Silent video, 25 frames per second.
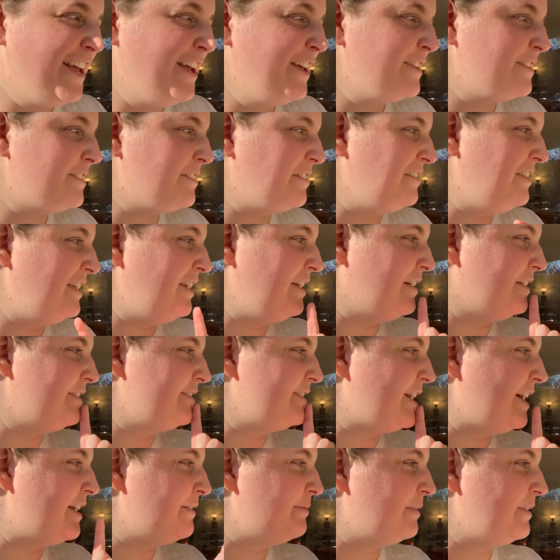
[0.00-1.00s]
So they all
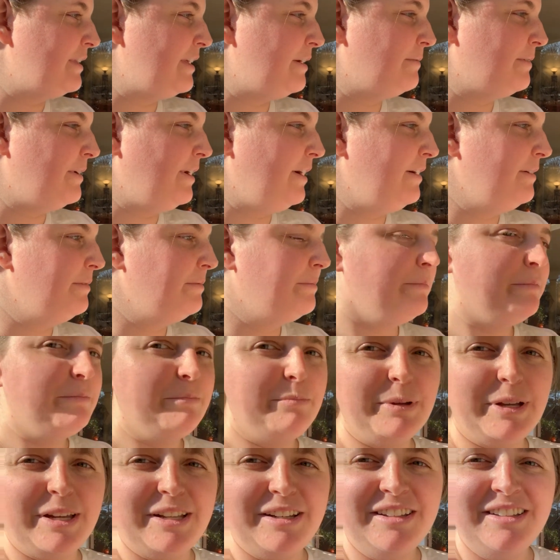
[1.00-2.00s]
died where they were.
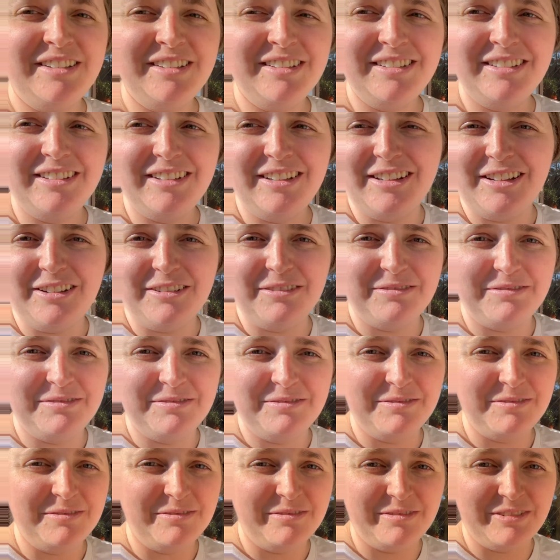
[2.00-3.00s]
But, you know,
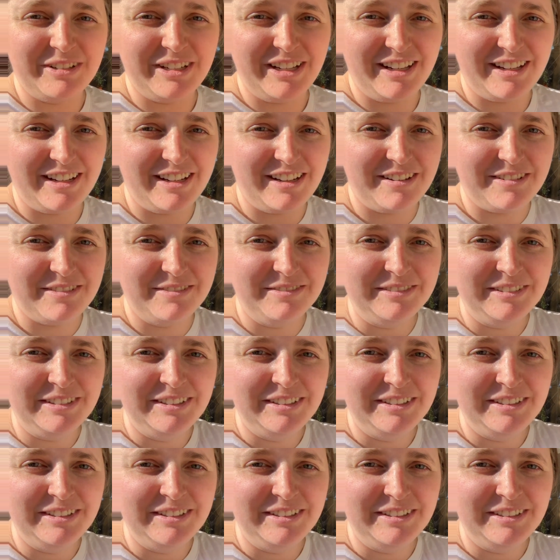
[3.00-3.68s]
what are you gonna do?